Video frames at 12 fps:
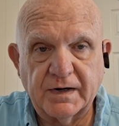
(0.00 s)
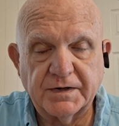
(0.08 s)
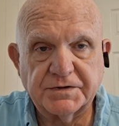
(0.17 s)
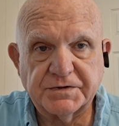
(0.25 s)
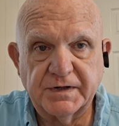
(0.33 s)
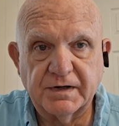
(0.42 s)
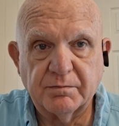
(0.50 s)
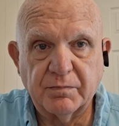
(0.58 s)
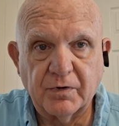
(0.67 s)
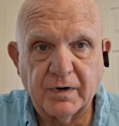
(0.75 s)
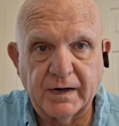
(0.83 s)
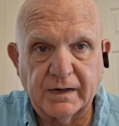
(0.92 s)
I just need a
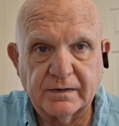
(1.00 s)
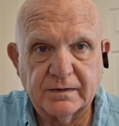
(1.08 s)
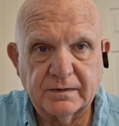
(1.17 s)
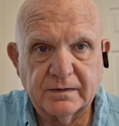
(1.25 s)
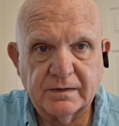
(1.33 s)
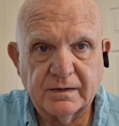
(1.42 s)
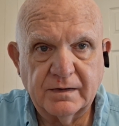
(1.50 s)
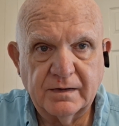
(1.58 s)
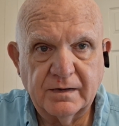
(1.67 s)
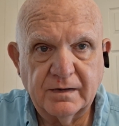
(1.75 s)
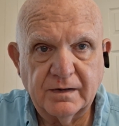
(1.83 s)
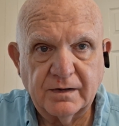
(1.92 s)
break
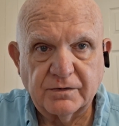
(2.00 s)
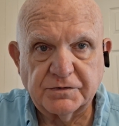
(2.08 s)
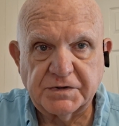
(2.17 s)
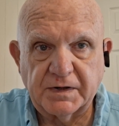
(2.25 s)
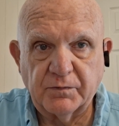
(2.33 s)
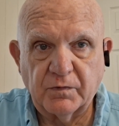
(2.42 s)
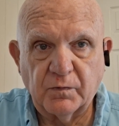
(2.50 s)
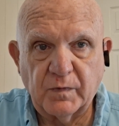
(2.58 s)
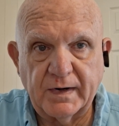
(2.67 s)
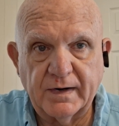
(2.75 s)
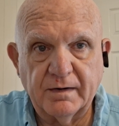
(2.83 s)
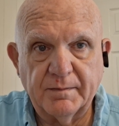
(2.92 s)
because they were
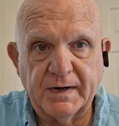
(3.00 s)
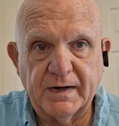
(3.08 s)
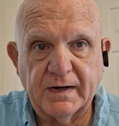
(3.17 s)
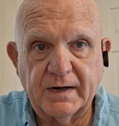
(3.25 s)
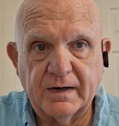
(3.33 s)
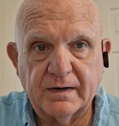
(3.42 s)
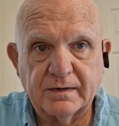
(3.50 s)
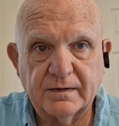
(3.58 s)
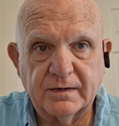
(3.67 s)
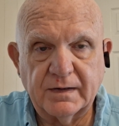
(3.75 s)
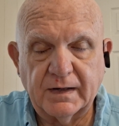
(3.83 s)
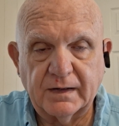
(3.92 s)
wearing me out.
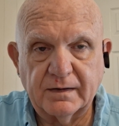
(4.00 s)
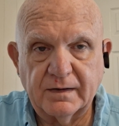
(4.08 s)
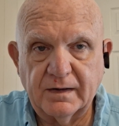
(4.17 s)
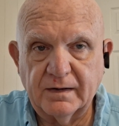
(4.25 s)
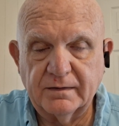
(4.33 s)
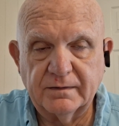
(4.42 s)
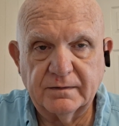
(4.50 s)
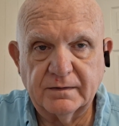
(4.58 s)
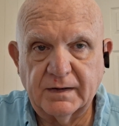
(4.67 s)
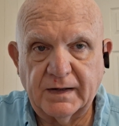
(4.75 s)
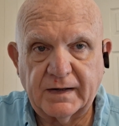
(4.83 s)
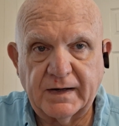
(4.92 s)
I
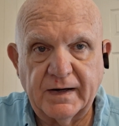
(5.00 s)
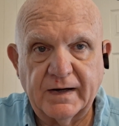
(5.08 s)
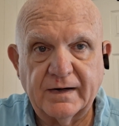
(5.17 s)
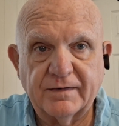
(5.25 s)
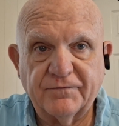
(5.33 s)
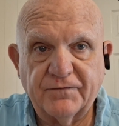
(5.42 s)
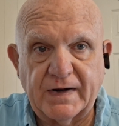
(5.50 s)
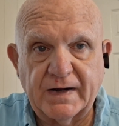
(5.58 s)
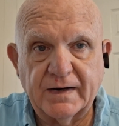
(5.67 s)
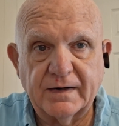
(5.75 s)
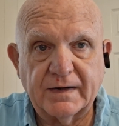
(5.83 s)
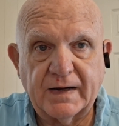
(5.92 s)
I can't
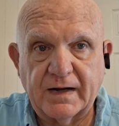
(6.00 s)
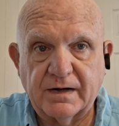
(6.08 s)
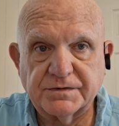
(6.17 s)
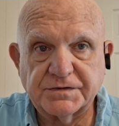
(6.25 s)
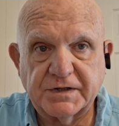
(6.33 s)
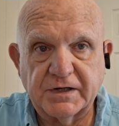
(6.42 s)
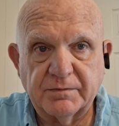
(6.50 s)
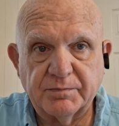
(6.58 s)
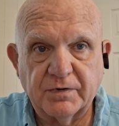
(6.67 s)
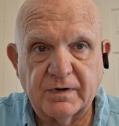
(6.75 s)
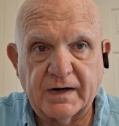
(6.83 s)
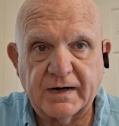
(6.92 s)
find a
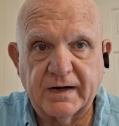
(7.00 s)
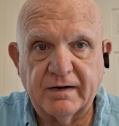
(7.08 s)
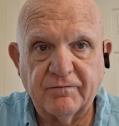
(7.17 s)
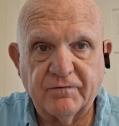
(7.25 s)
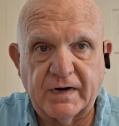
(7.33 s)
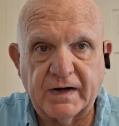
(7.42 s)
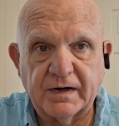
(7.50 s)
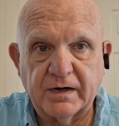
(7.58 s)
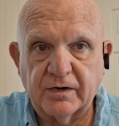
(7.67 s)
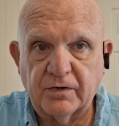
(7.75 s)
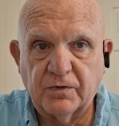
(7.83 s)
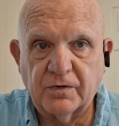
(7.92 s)
housekeeper. I can't find a
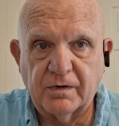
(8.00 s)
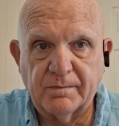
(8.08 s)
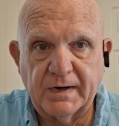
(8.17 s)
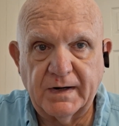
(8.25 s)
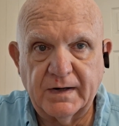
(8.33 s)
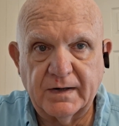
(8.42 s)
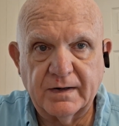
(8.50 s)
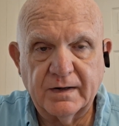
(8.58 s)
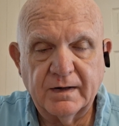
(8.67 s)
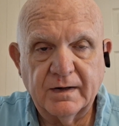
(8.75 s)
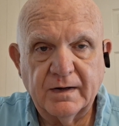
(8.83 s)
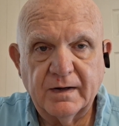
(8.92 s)
yard man.
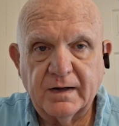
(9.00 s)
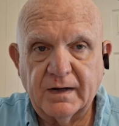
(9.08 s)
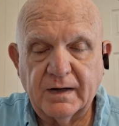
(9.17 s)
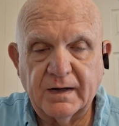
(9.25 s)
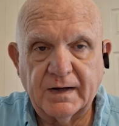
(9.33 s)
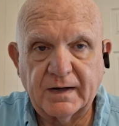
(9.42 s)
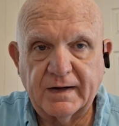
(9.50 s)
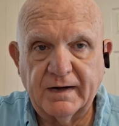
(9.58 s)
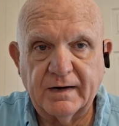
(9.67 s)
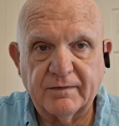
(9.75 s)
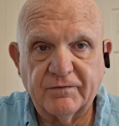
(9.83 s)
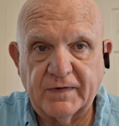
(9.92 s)
I
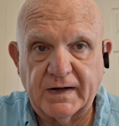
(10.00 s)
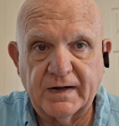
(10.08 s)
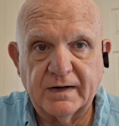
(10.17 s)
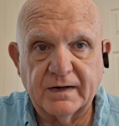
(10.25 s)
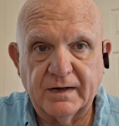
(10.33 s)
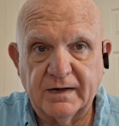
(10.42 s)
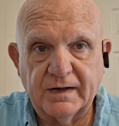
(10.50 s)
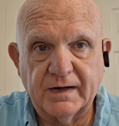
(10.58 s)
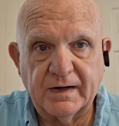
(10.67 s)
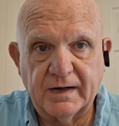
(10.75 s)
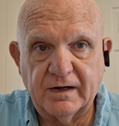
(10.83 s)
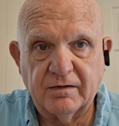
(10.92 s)
can't find any
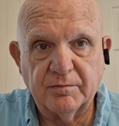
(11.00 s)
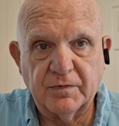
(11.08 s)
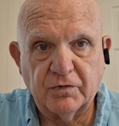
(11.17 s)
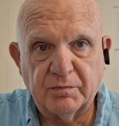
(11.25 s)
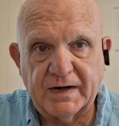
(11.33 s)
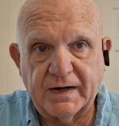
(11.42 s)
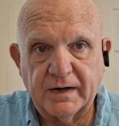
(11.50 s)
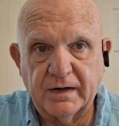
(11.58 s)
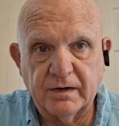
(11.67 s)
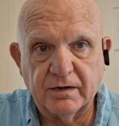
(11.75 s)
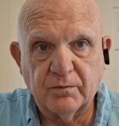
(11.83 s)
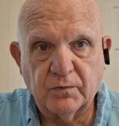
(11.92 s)
help. Nobody
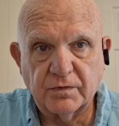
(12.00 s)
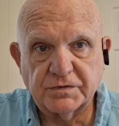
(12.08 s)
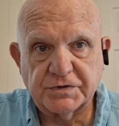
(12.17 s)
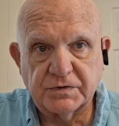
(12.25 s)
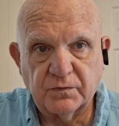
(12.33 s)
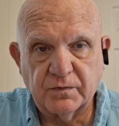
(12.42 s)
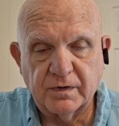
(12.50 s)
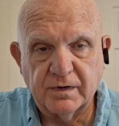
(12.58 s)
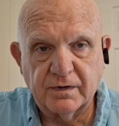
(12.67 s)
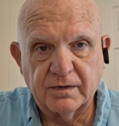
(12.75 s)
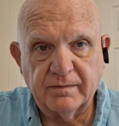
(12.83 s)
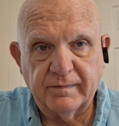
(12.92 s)
here wants to work.